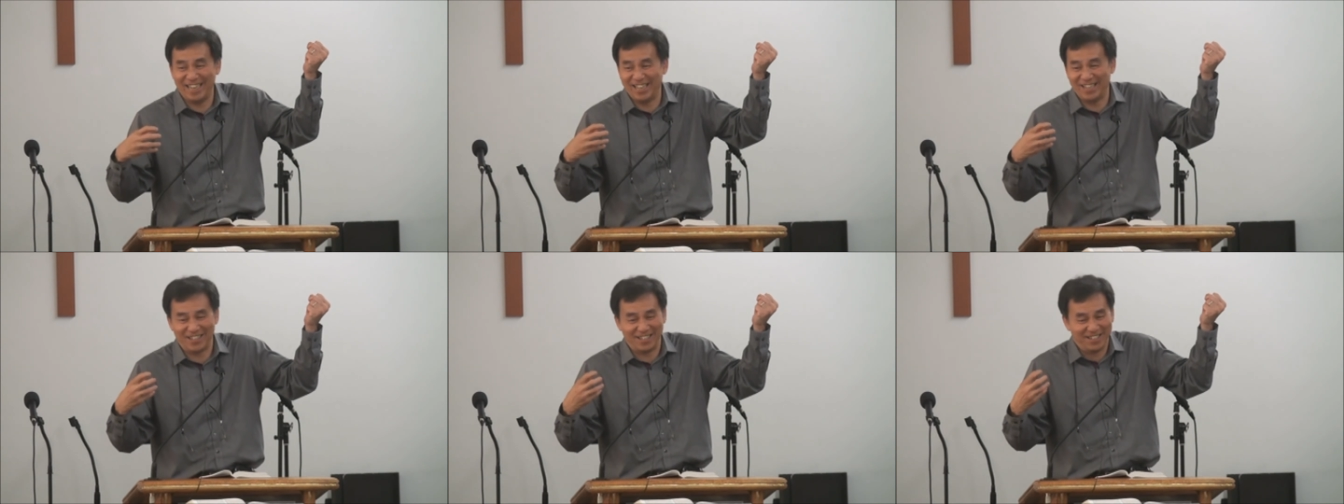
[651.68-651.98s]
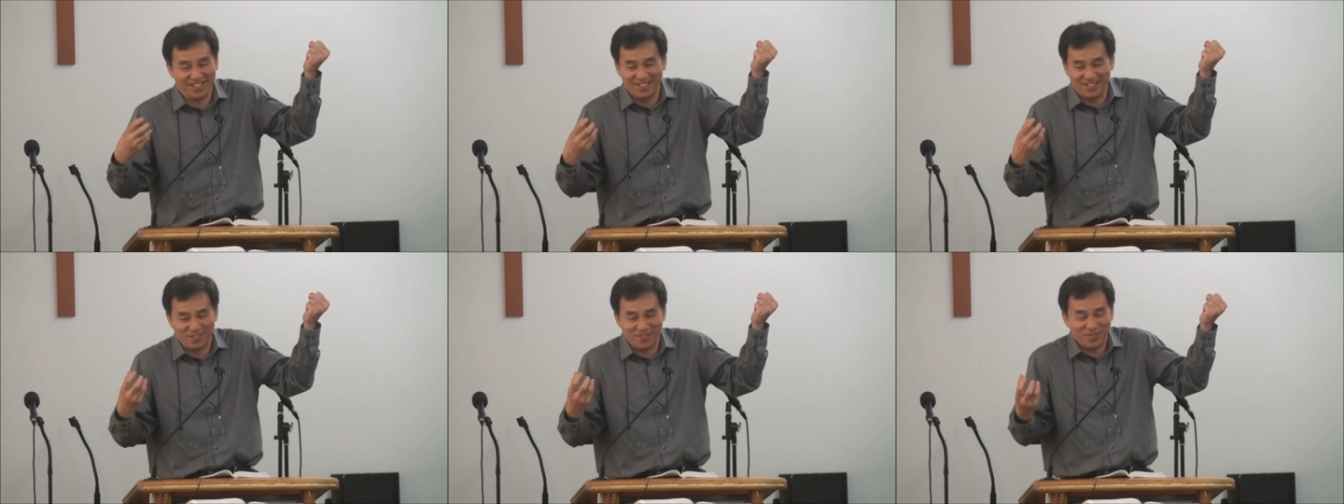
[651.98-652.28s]
and a
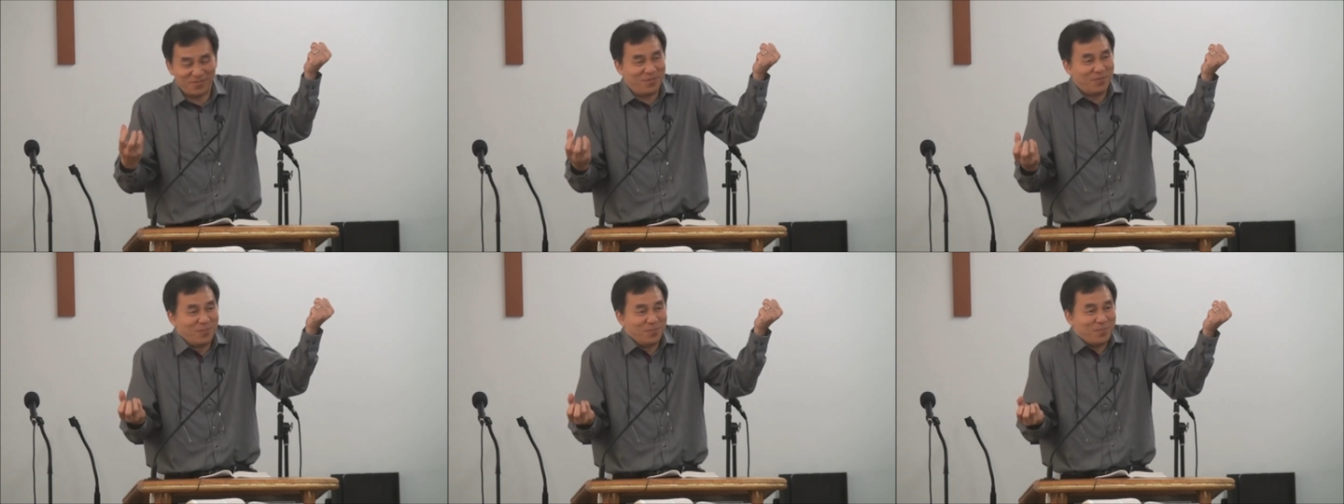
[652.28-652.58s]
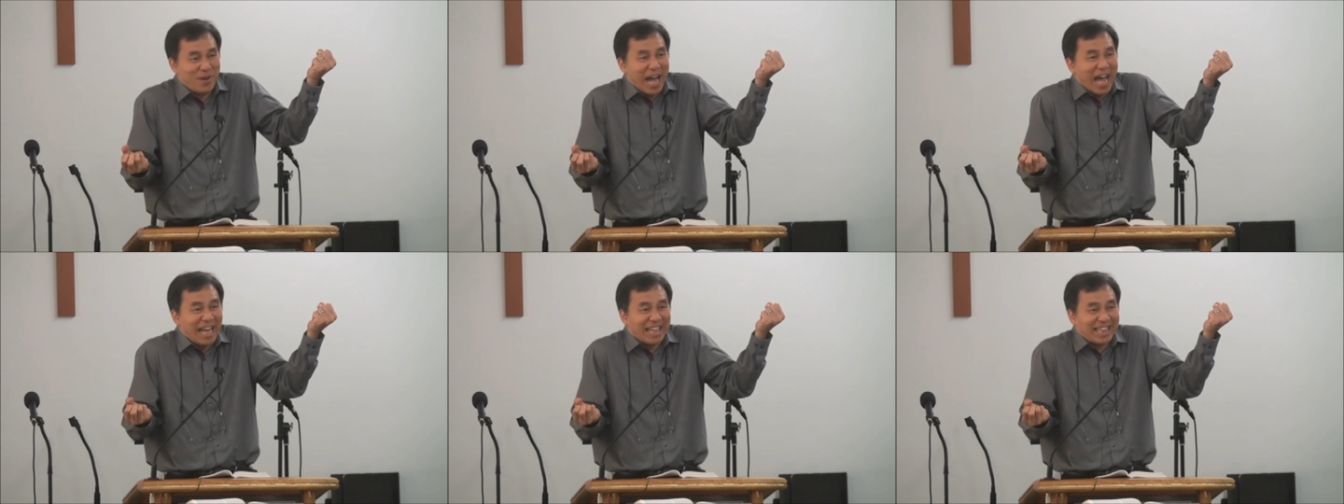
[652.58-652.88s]

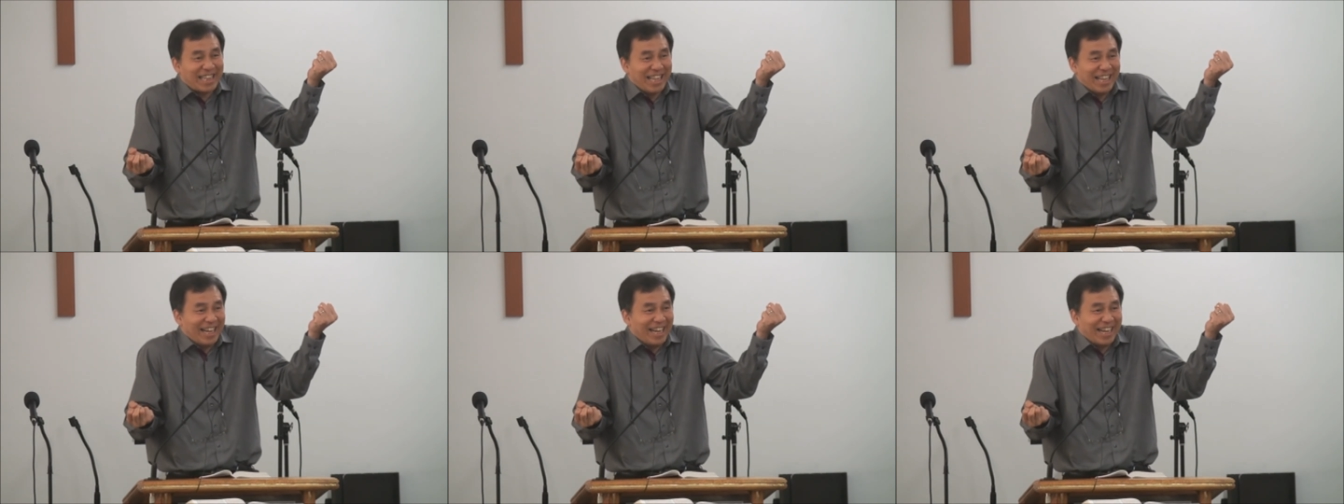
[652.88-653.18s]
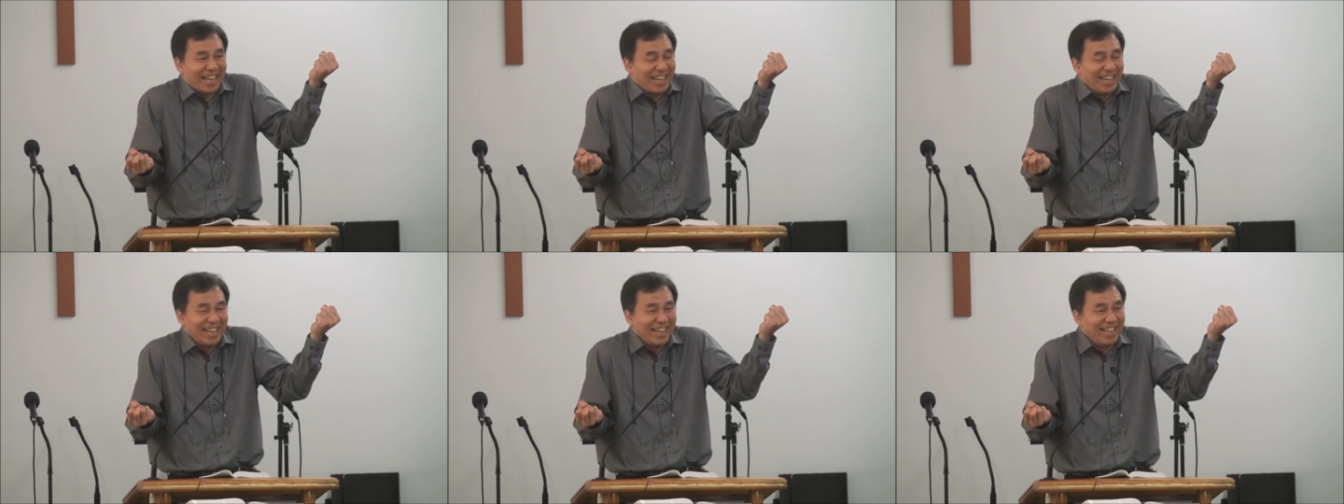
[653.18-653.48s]
bad
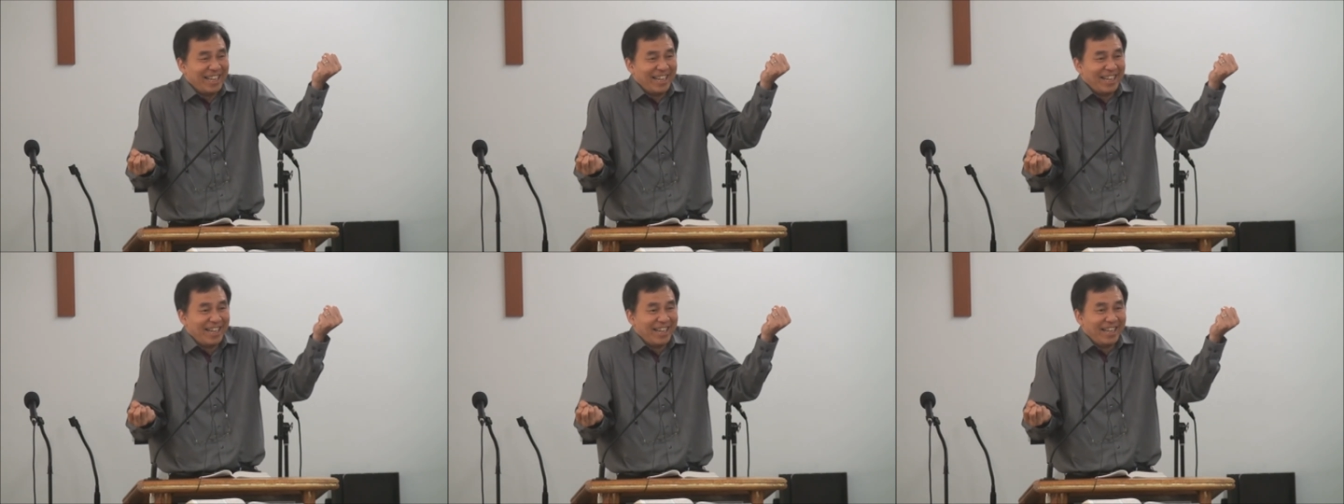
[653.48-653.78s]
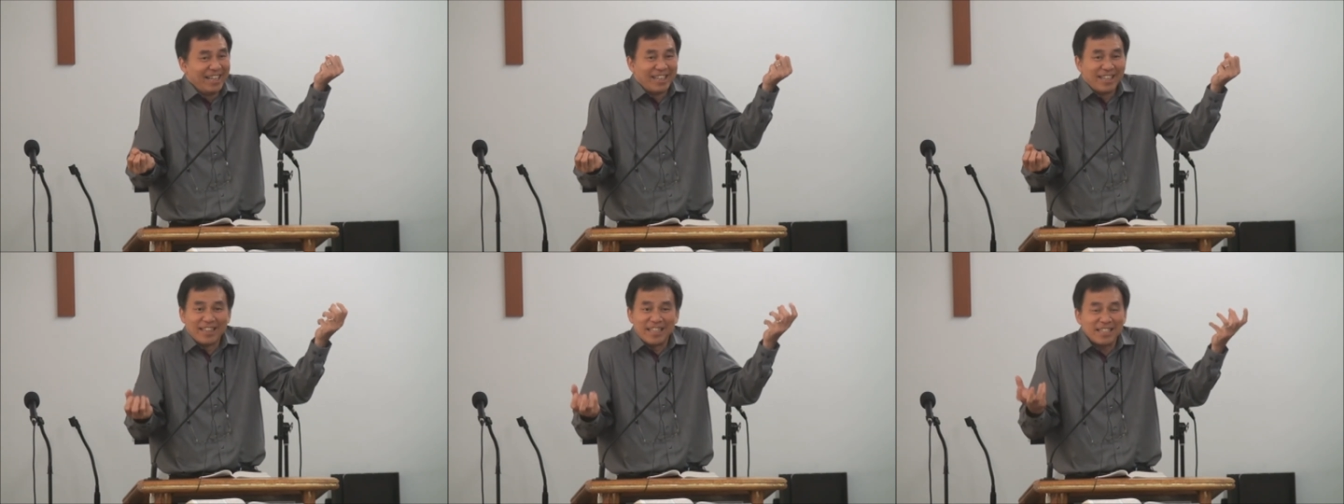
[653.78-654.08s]
lie.
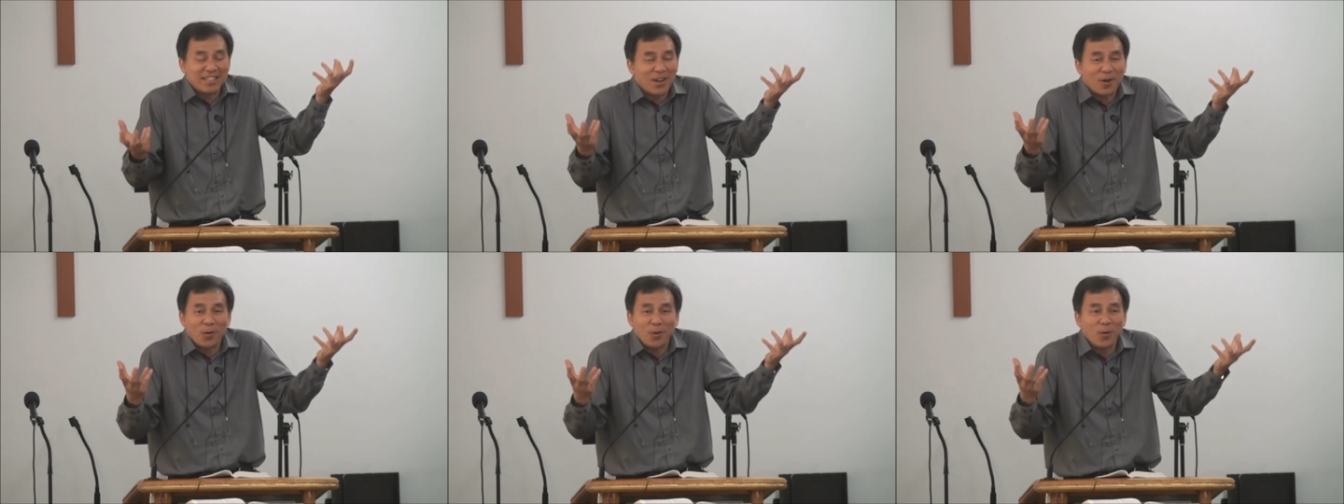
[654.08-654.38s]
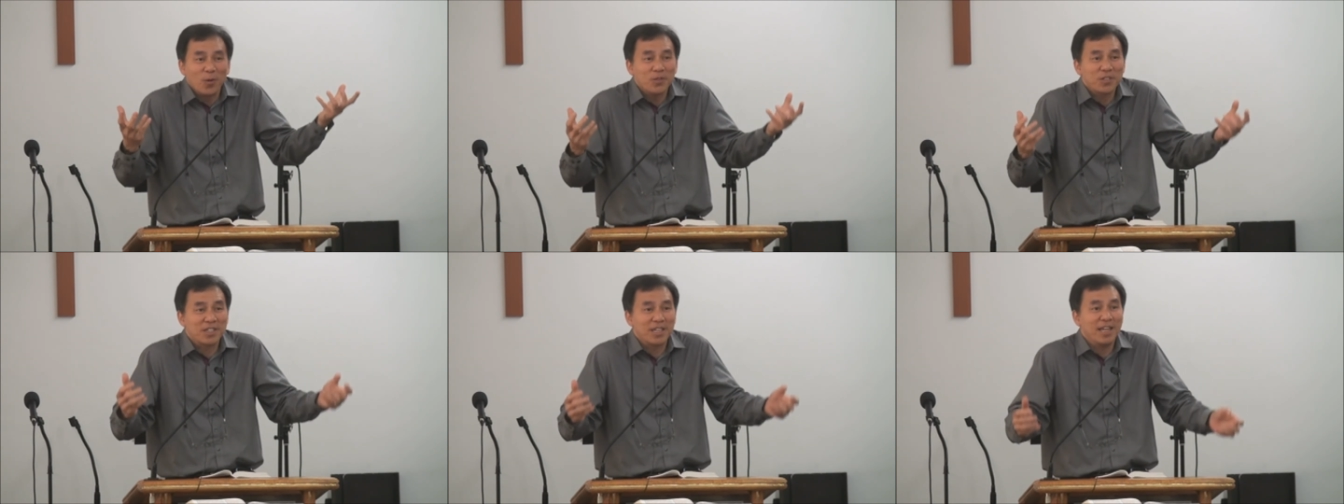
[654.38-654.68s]
These are
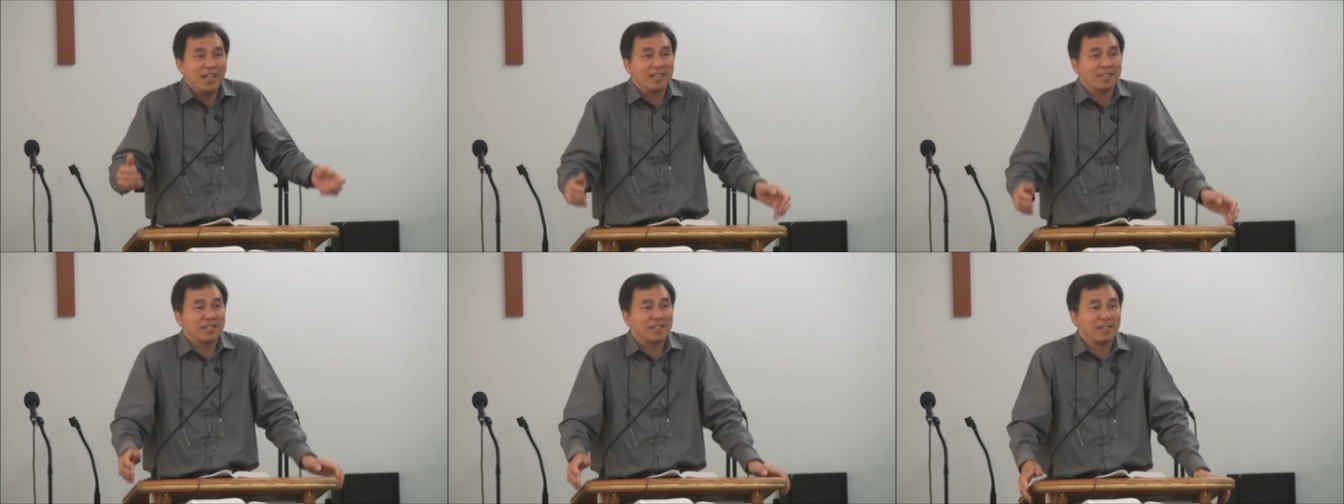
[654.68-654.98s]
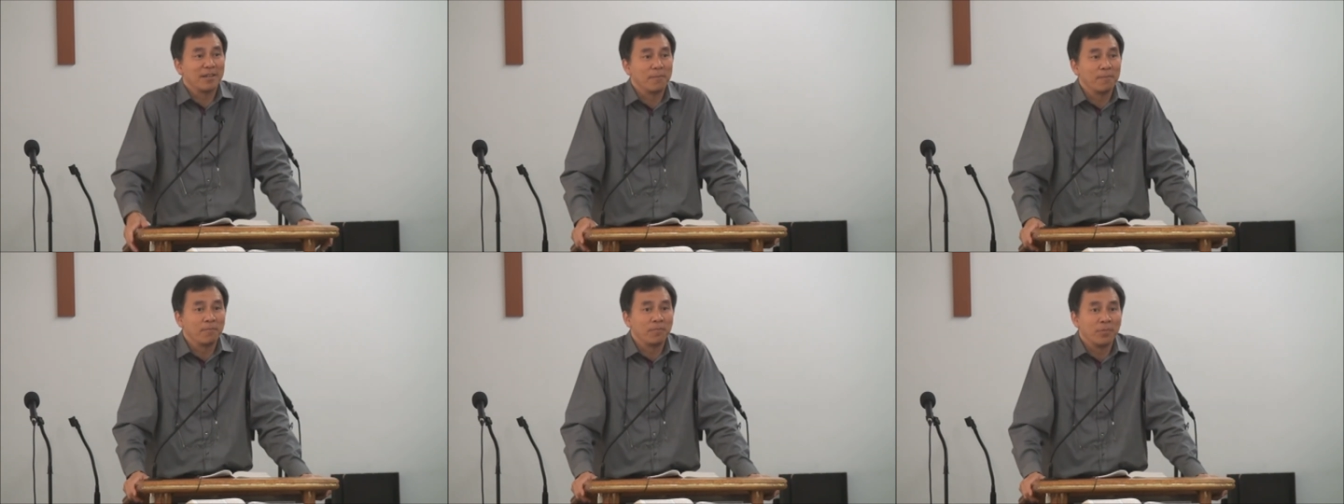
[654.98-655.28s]
all
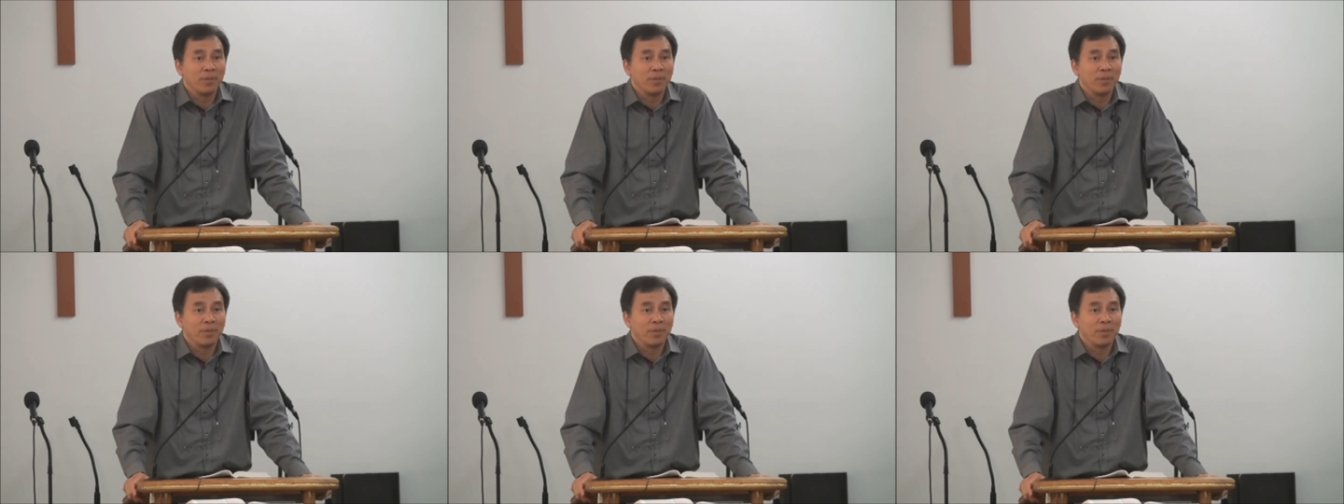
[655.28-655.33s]
sins.